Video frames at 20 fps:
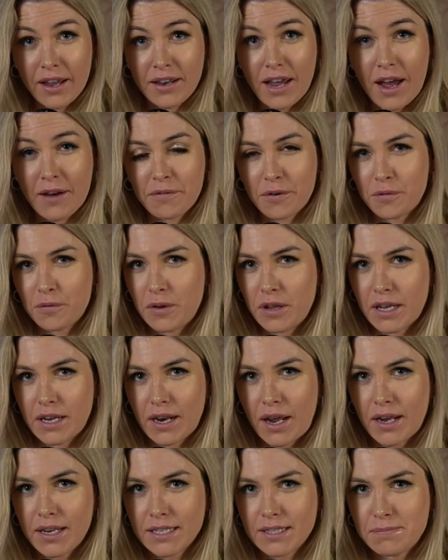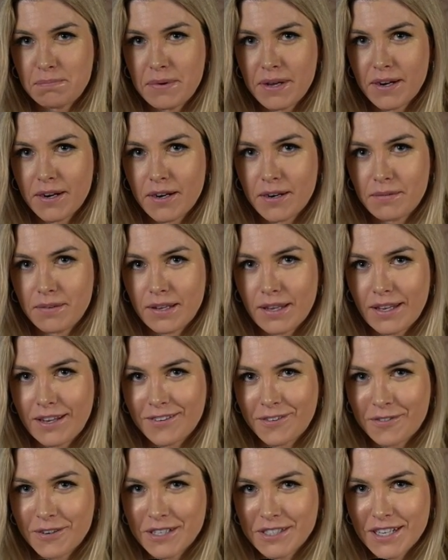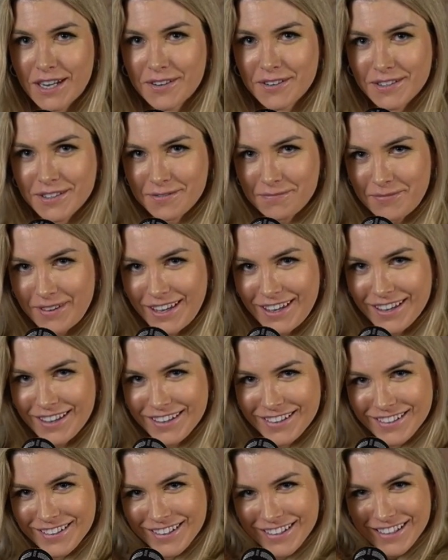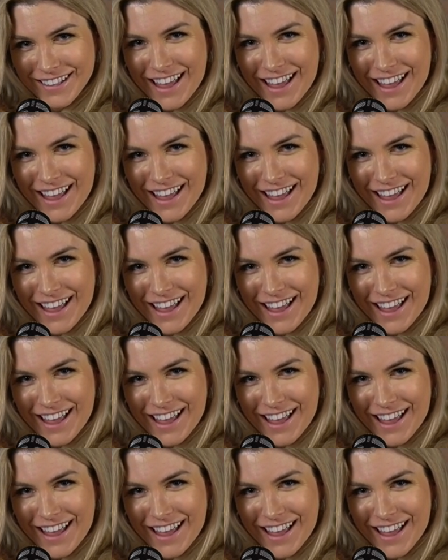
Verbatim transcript: and have a really nice beard, reach out to me.